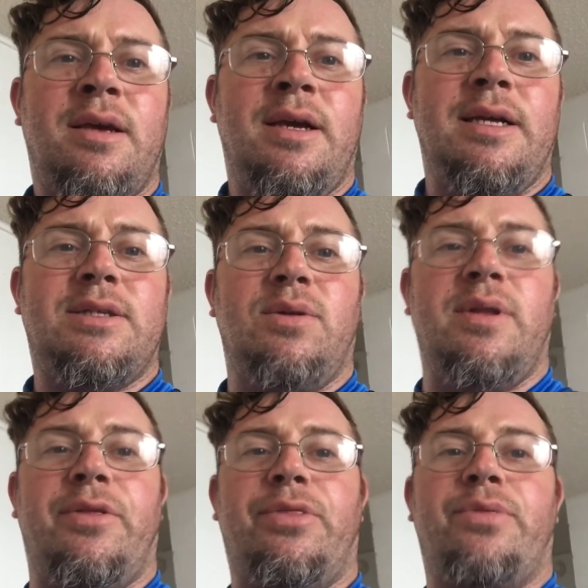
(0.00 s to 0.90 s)
it's
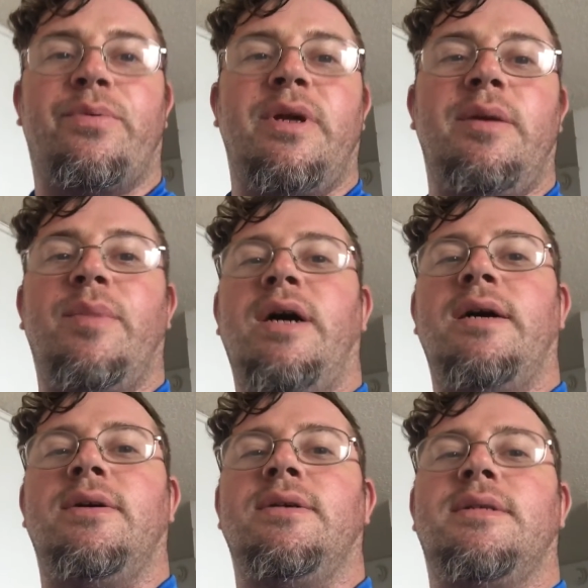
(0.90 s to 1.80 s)
only 3
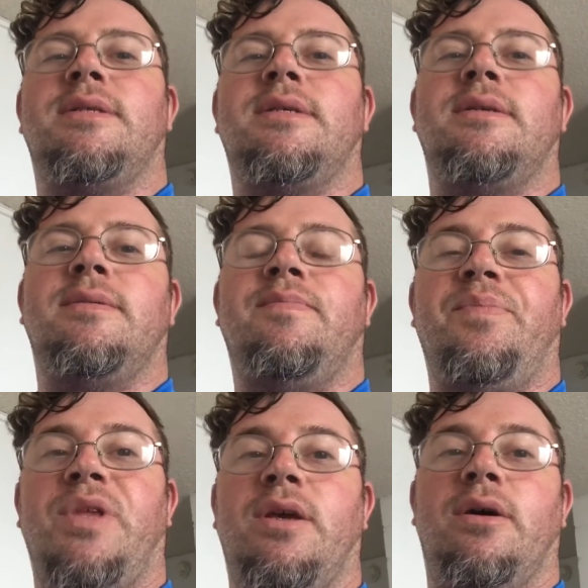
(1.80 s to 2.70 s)
miles,
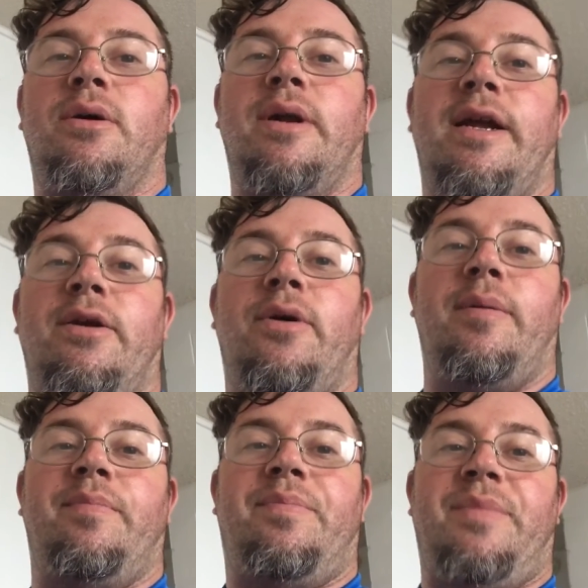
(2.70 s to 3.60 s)
and I know
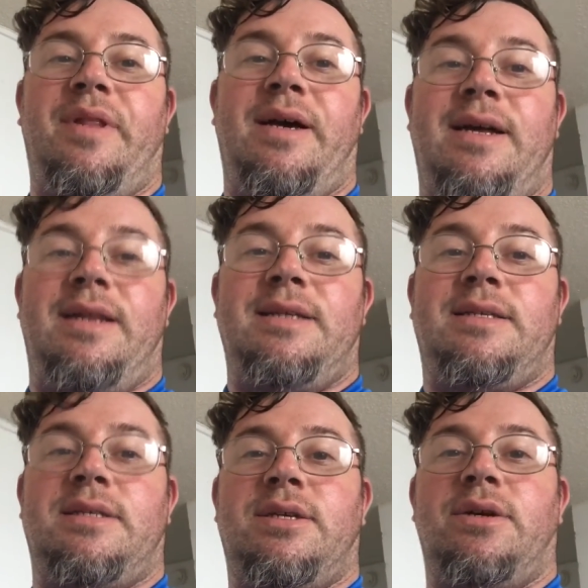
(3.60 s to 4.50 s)
I'm not
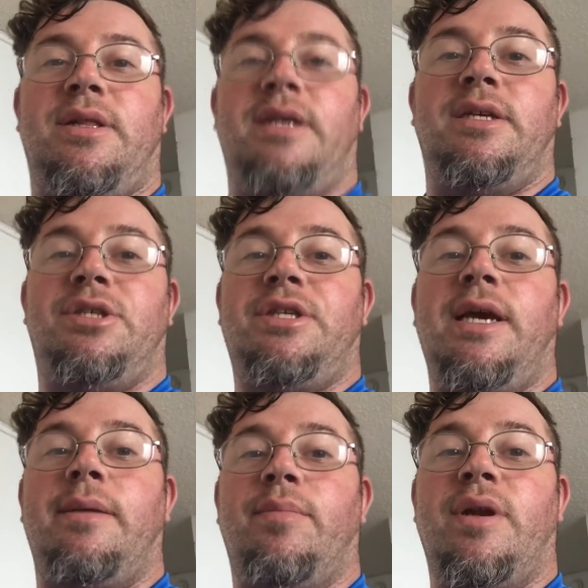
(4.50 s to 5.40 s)
necessarily in
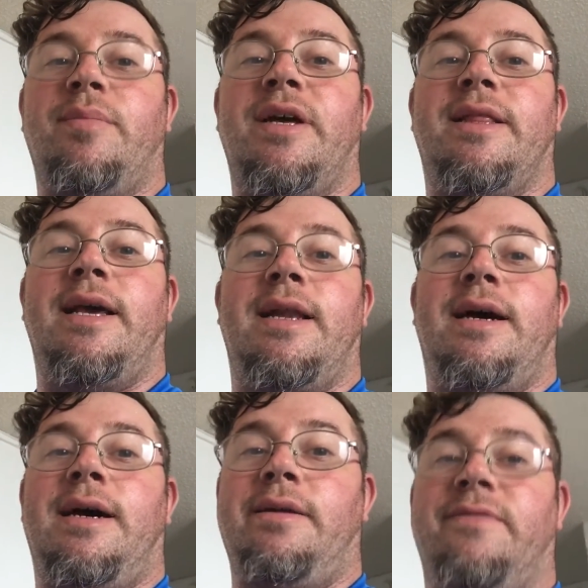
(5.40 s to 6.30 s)
shape, but I'm not that
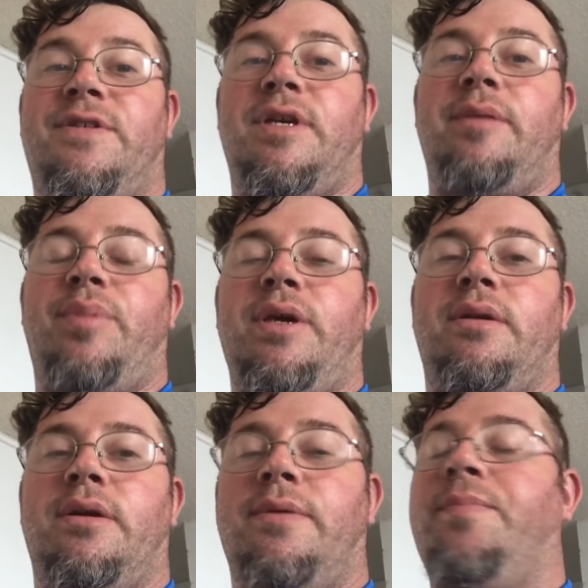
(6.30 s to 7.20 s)
out of shape either.